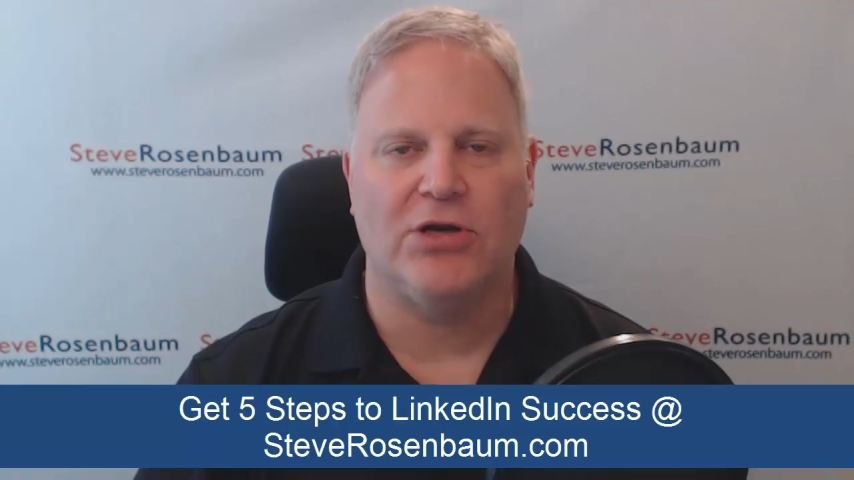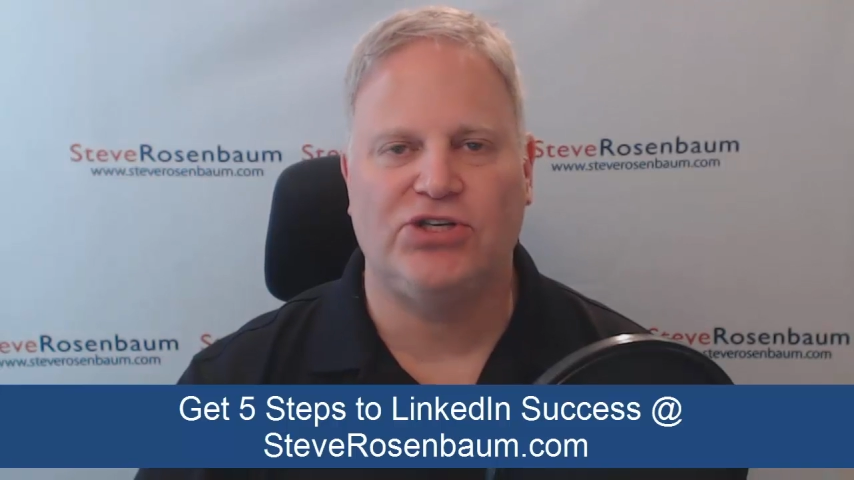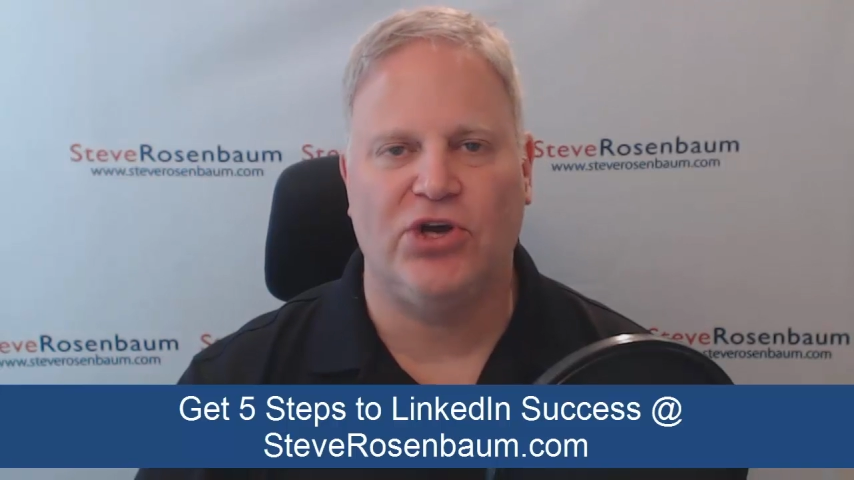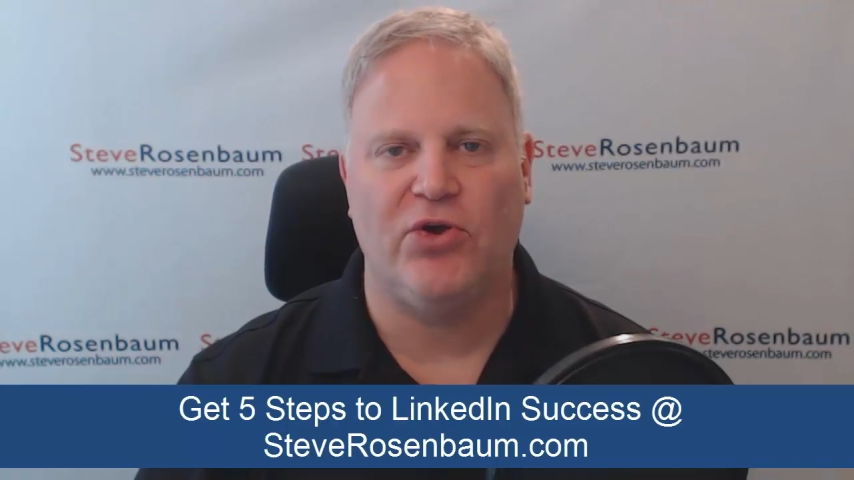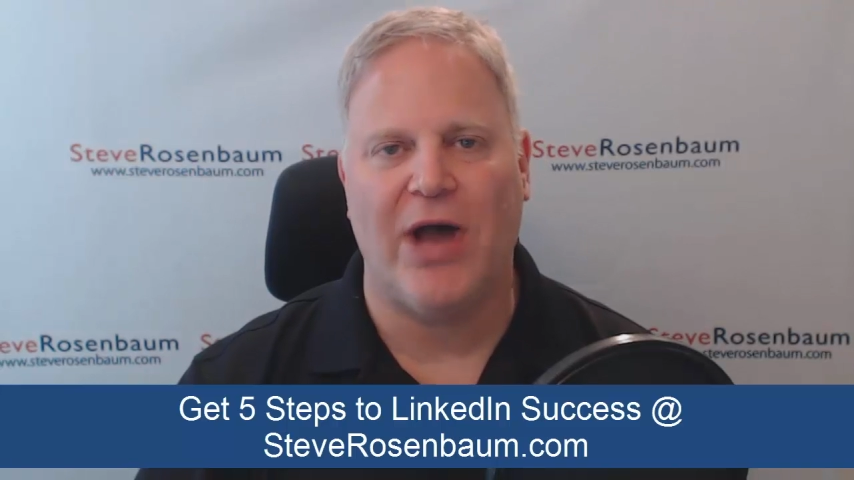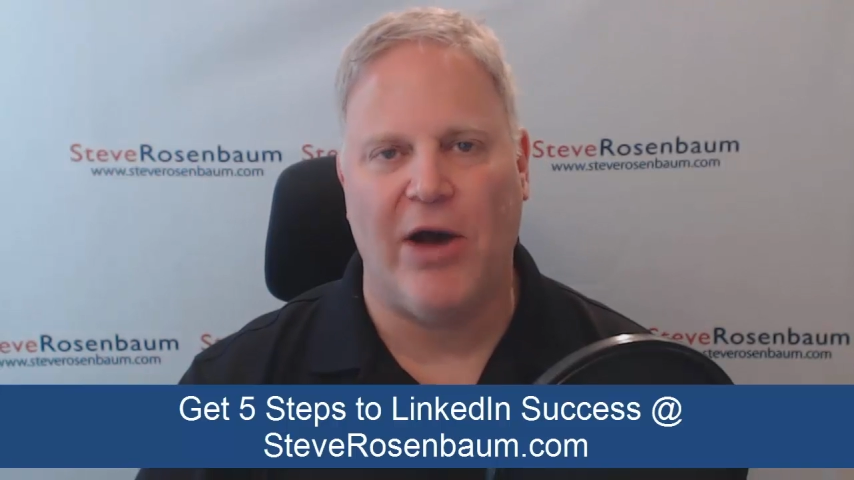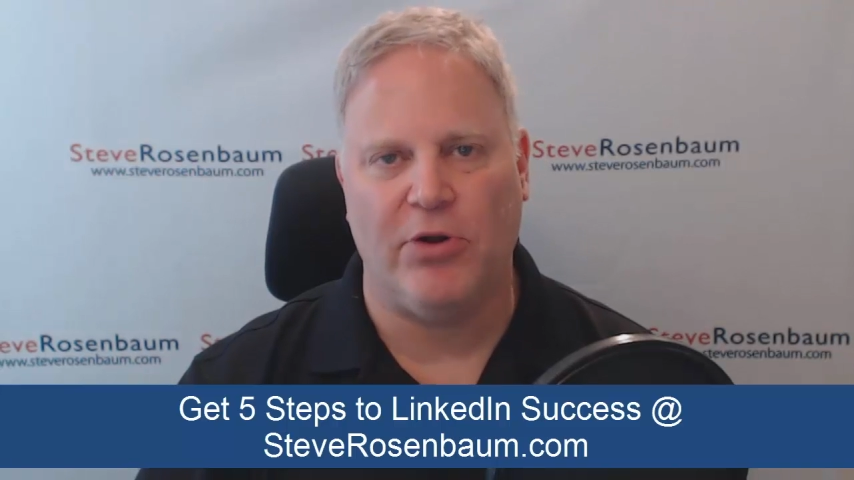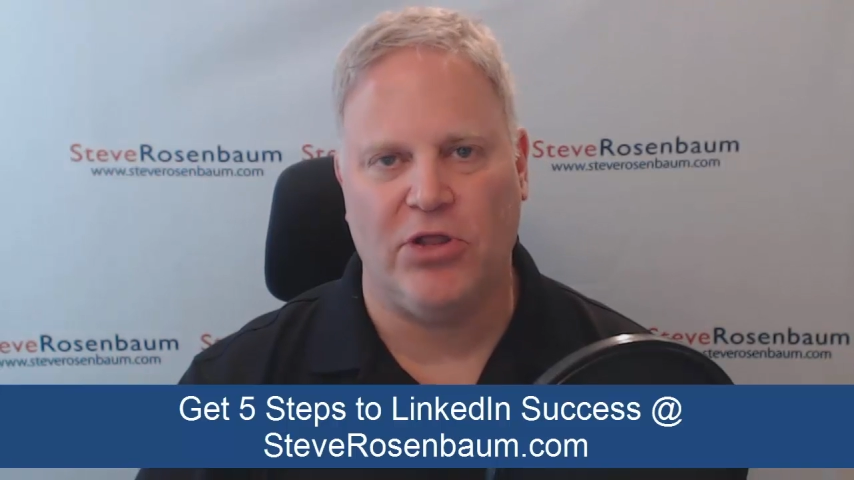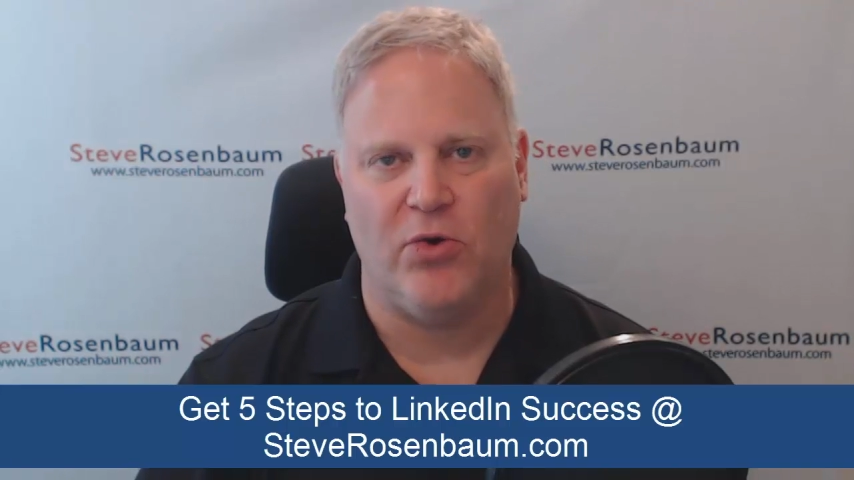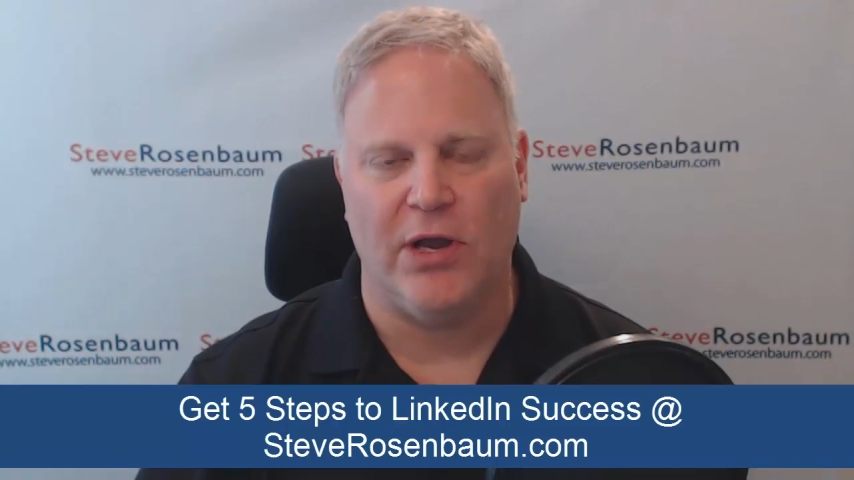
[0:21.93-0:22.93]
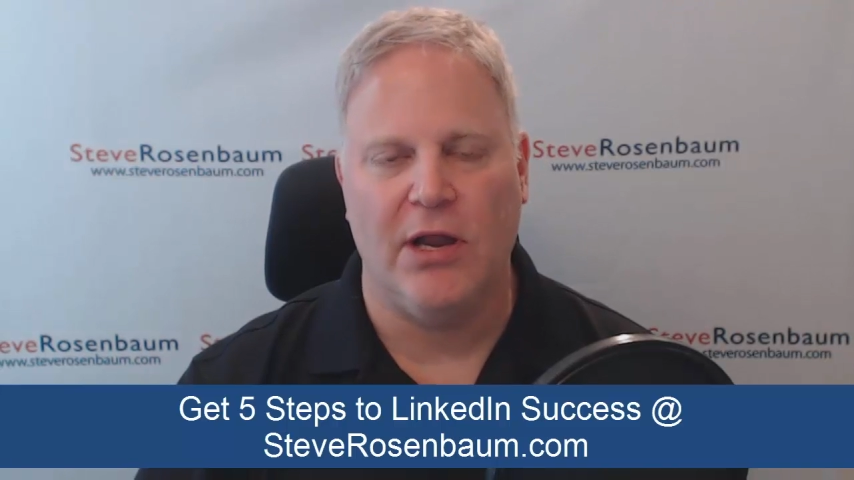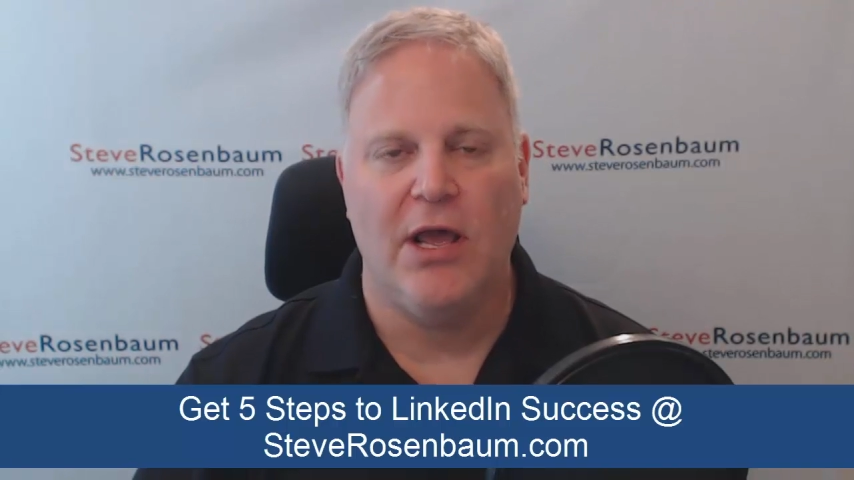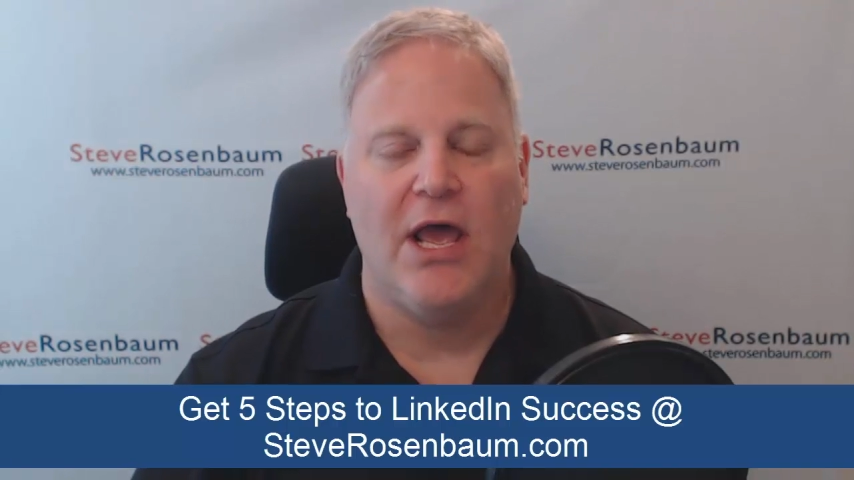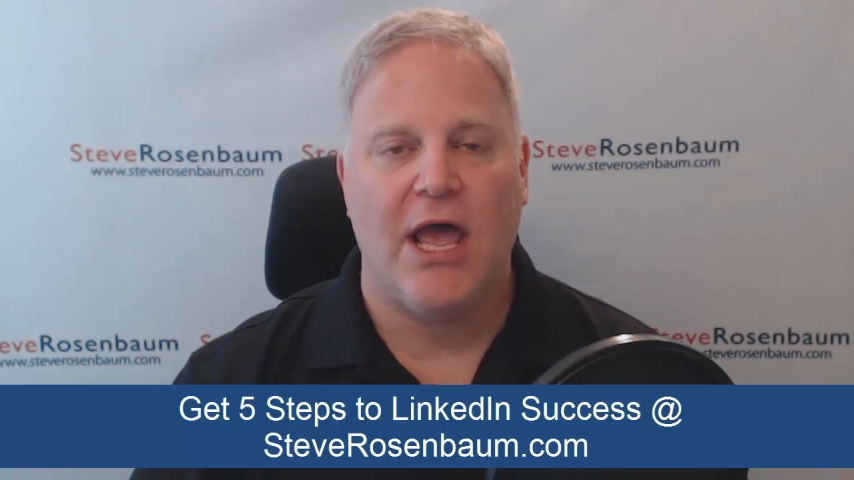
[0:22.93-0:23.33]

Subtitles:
I'm going to show you how to do it.